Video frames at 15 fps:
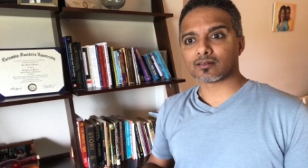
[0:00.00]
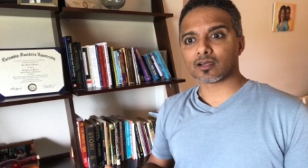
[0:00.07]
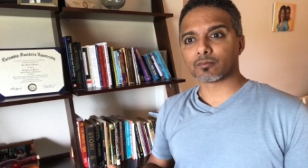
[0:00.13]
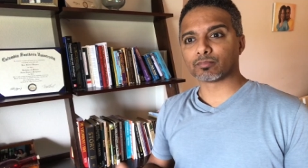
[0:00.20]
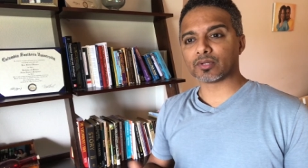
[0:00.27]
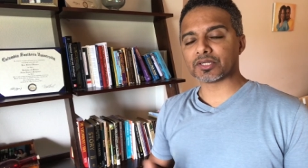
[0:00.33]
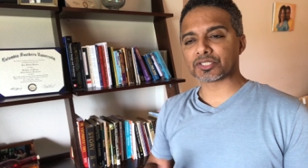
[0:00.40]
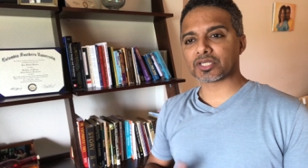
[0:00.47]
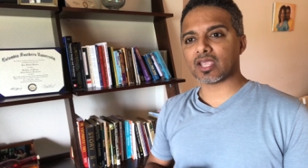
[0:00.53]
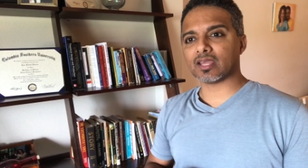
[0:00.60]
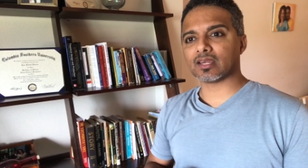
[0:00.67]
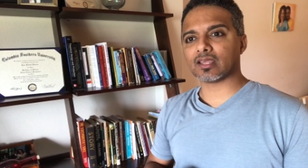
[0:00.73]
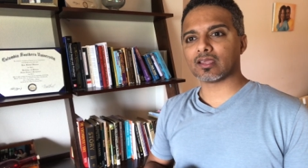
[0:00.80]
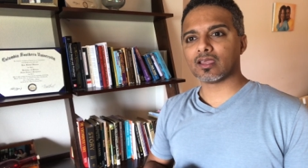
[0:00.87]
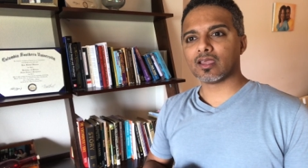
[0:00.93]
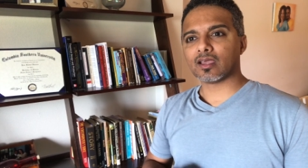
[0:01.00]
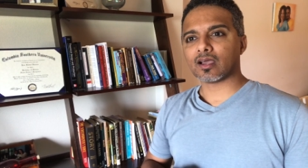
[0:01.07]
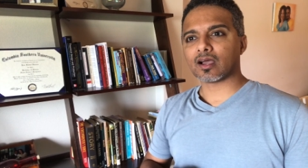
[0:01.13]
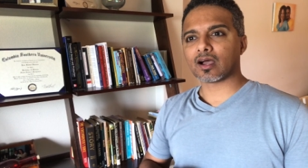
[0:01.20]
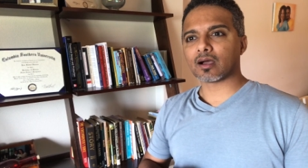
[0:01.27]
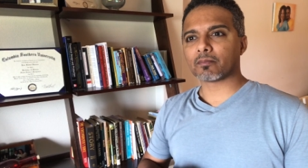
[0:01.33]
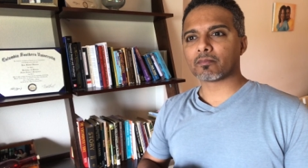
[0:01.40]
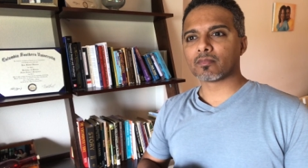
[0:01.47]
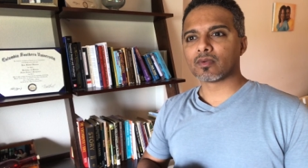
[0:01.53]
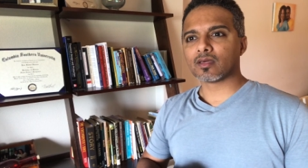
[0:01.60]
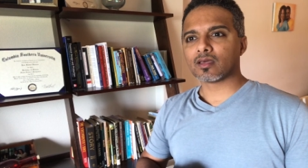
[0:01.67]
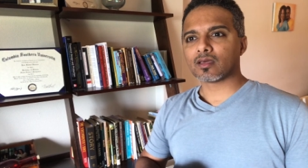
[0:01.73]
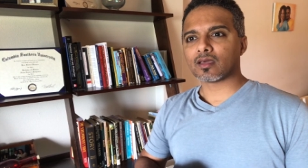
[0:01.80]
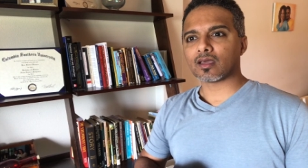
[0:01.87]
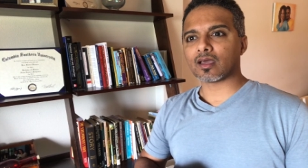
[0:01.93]
appreciating
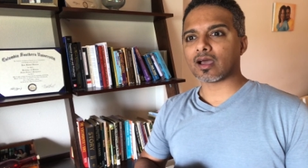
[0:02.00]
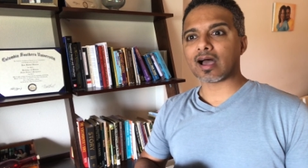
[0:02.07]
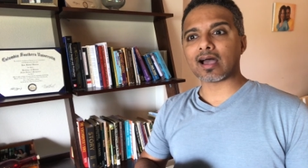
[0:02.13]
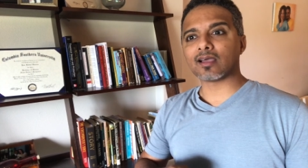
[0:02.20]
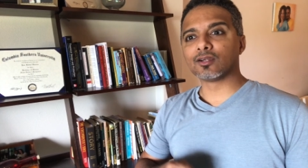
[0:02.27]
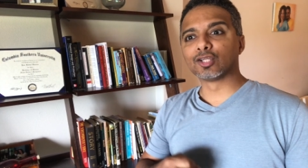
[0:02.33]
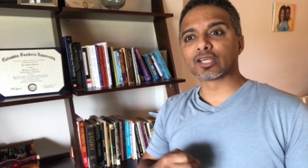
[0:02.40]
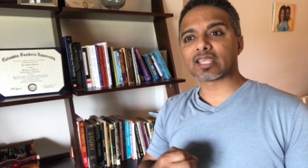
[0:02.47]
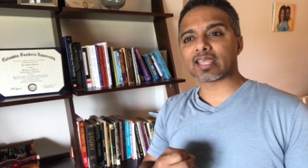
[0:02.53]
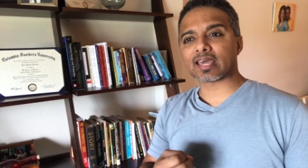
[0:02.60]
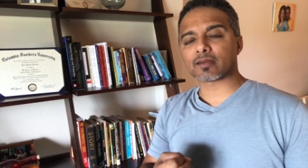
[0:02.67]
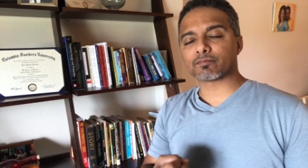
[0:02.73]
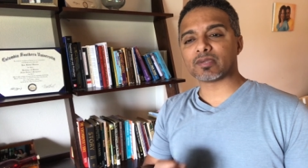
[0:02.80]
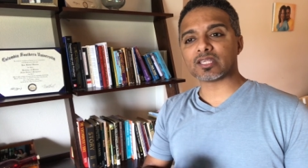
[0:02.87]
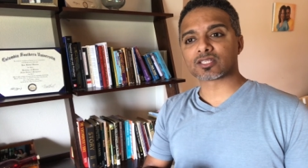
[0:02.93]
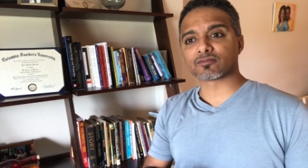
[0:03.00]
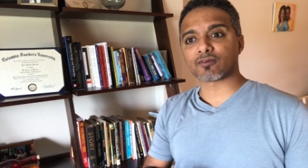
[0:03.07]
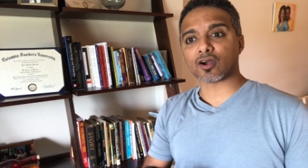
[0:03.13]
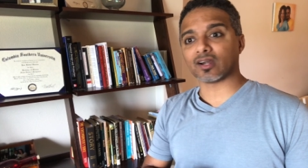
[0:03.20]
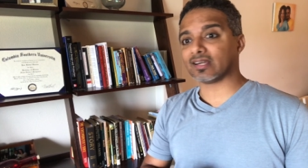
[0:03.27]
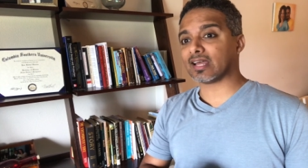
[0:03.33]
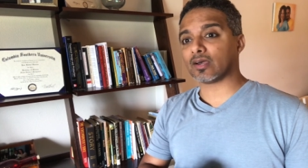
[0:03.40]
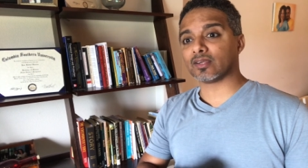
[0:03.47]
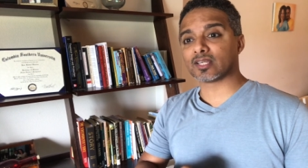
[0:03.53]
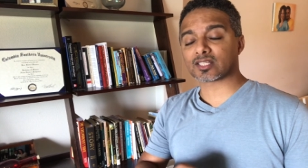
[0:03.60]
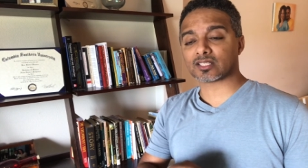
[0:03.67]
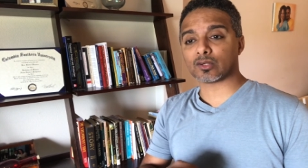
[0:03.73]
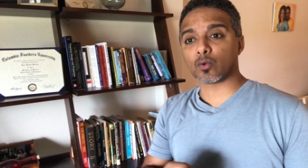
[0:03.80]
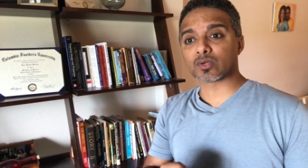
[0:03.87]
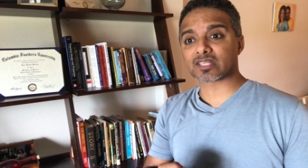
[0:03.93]
looking at a piece of art. Now, it
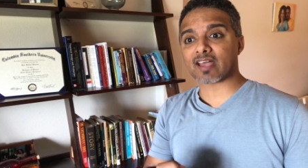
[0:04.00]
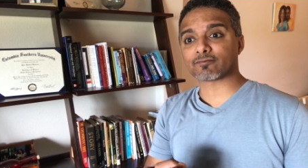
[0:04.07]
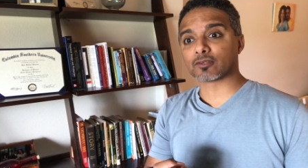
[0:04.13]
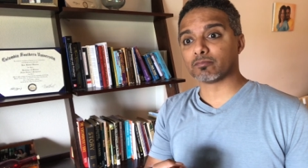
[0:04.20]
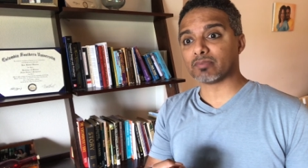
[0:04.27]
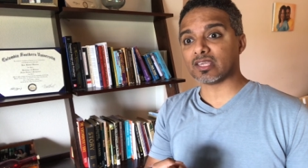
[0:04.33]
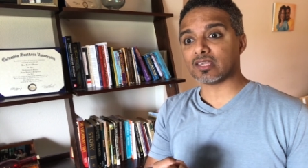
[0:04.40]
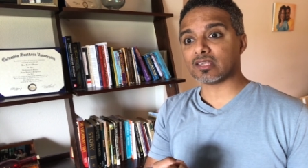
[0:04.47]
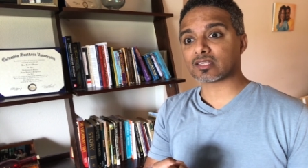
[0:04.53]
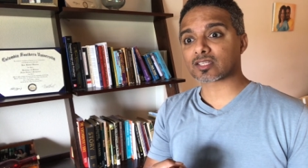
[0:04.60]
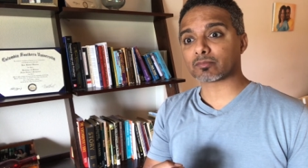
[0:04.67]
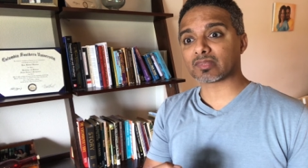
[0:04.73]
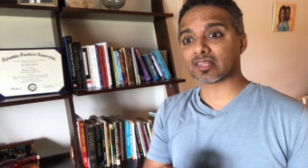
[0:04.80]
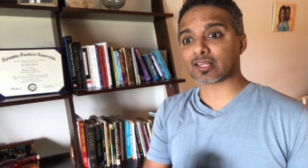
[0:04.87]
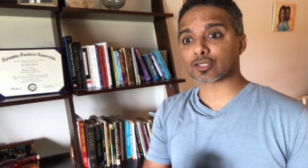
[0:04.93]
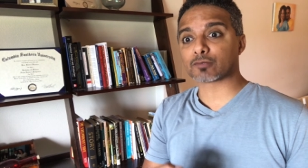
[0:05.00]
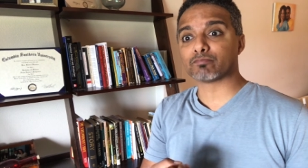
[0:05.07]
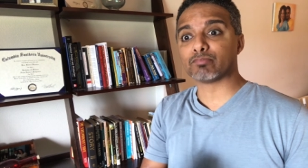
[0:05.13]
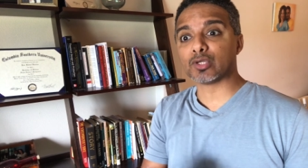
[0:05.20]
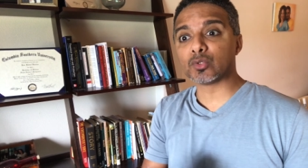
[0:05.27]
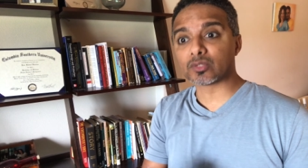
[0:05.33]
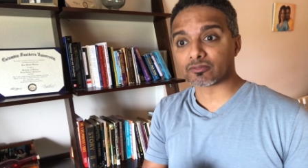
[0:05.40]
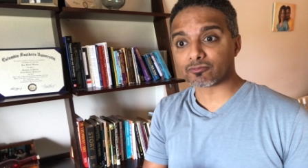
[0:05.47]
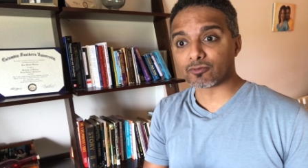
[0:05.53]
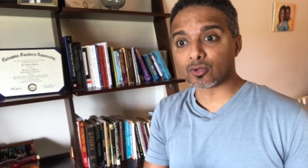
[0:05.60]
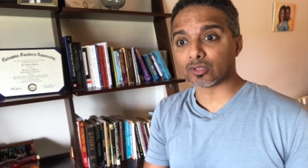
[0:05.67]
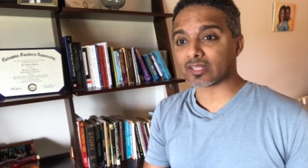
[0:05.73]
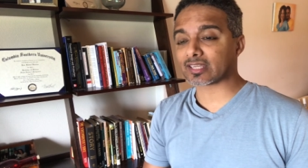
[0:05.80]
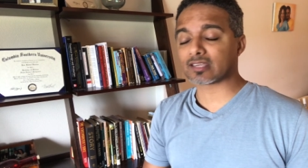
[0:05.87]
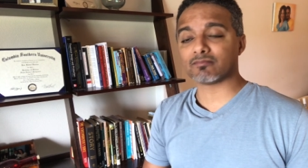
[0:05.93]
doesn't always have to be something that's
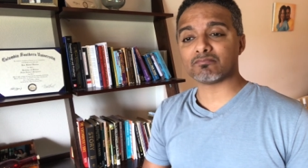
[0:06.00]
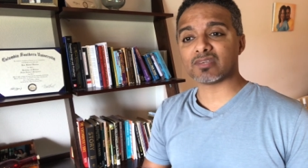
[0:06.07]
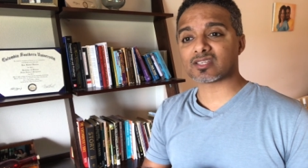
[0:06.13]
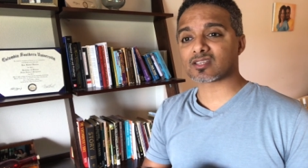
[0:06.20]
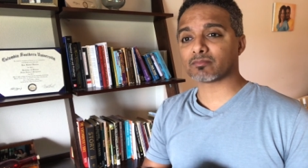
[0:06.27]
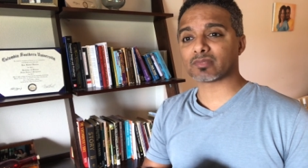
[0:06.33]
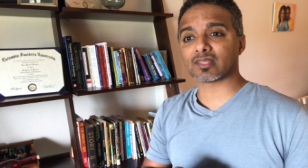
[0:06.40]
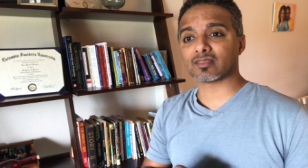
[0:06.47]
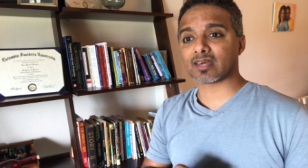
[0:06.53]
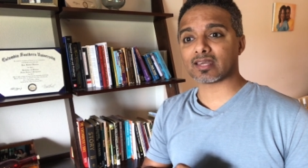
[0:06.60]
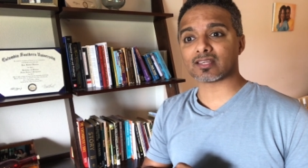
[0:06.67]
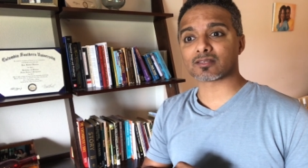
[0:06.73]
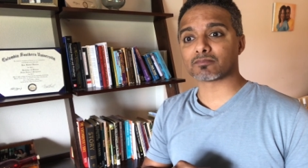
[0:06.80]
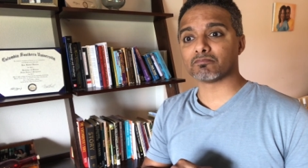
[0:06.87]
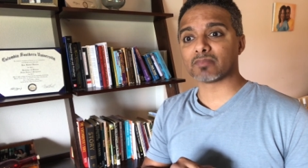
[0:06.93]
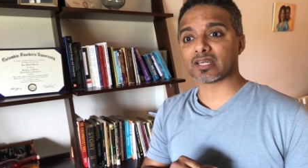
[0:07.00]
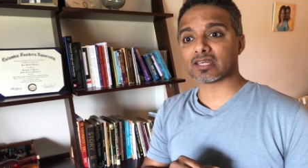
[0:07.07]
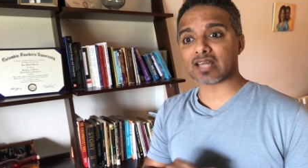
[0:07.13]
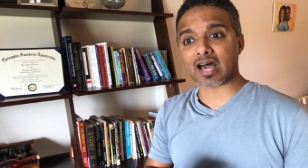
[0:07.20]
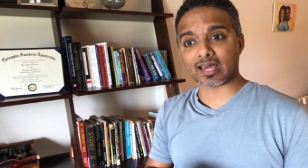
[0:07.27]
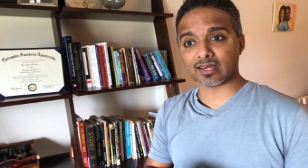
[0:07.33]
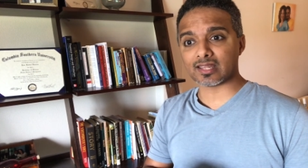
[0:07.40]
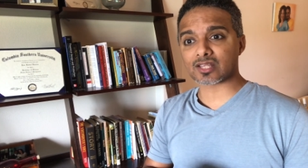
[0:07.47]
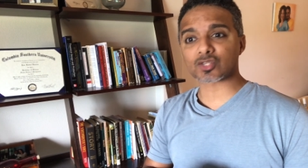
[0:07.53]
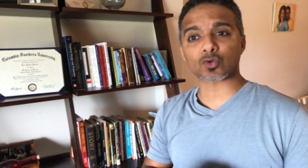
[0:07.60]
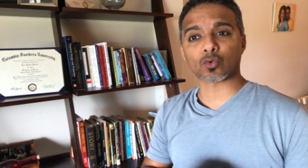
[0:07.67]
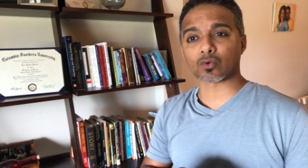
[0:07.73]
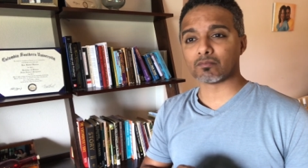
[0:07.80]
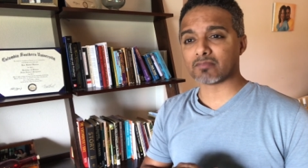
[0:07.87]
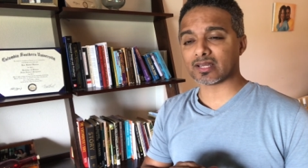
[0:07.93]
beautiful. It can be something that is monotonous
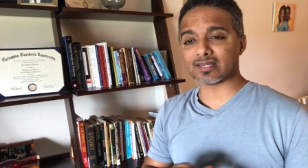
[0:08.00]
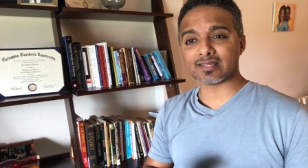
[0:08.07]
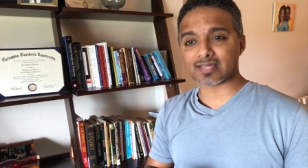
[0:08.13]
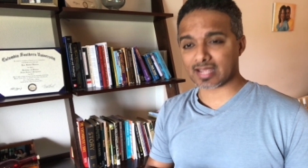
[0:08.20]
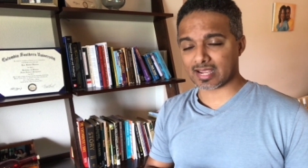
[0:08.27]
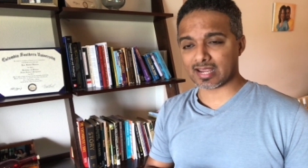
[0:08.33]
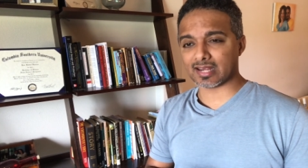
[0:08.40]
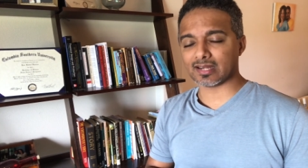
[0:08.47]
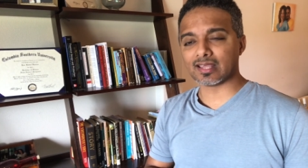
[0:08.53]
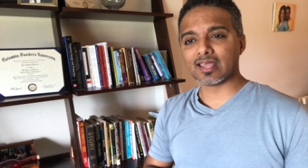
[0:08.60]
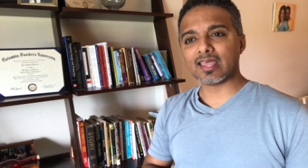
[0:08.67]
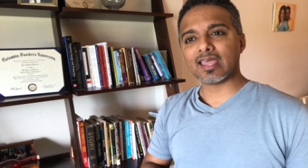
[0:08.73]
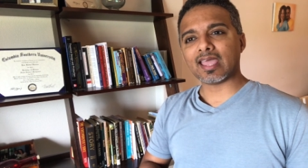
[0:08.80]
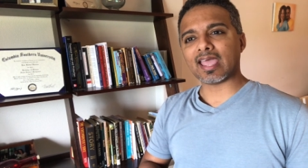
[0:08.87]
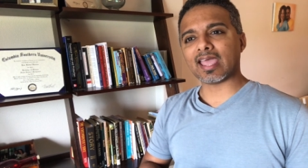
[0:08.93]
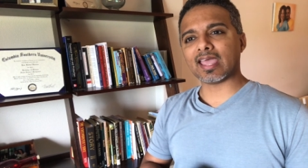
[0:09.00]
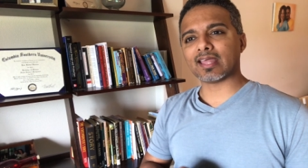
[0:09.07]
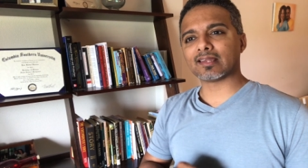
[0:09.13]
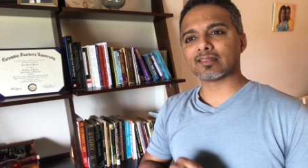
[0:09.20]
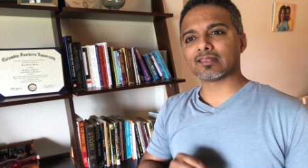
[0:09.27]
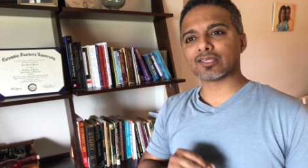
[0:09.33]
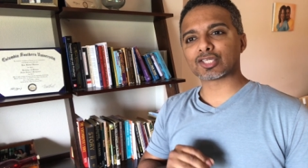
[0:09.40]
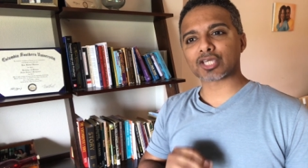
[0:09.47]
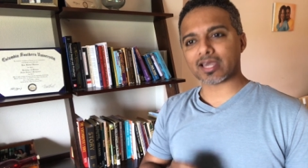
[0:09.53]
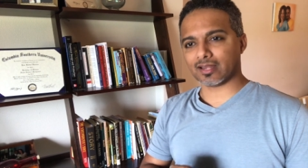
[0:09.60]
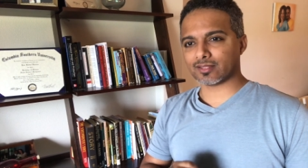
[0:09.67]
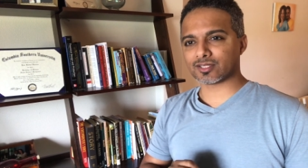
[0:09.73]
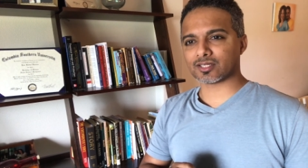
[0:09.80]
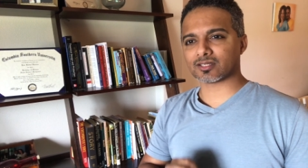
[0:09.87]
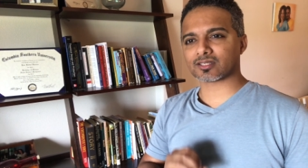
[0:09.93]
or mundane, and the
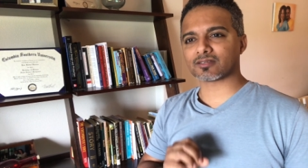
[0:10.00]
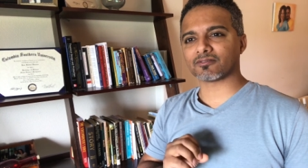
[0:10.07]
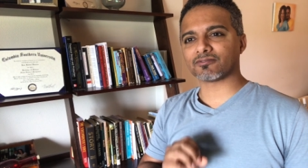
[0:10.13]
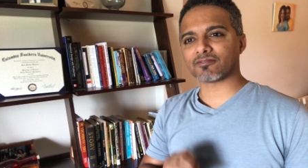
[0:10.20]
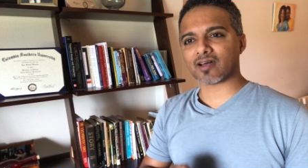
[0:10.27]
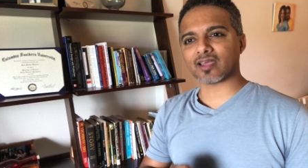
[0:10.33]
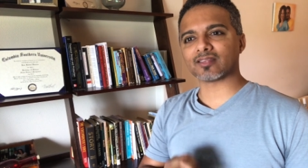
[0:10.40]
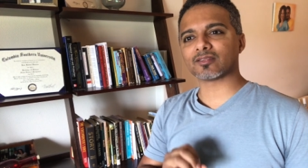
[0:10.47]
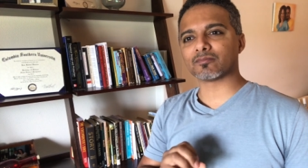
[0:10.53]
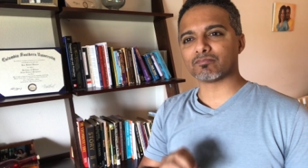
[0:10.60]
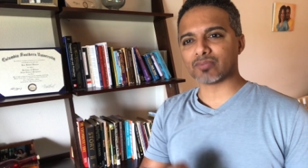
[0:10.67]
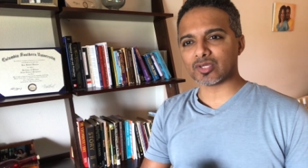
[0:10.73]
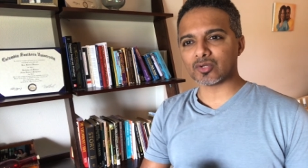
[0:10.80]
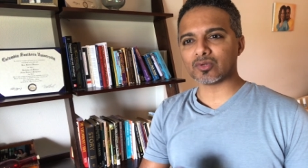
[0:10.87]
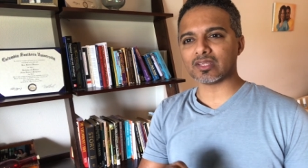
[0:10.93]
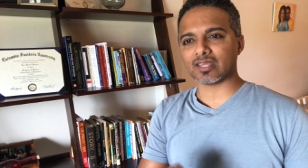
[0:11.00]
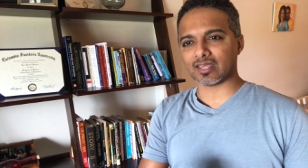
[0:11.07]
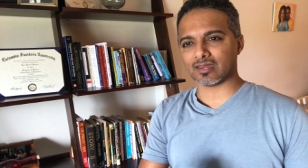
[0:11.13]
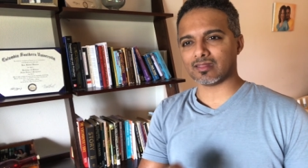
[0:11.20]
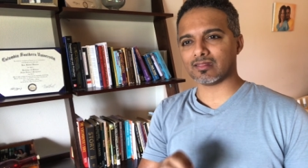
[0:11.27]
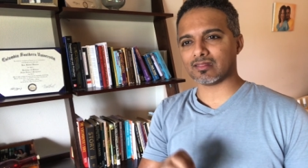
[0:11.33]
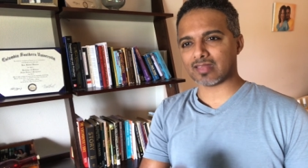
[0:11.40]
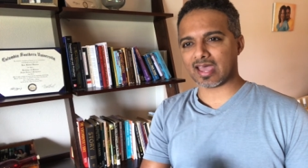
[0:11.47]
challenge is to find the beauty in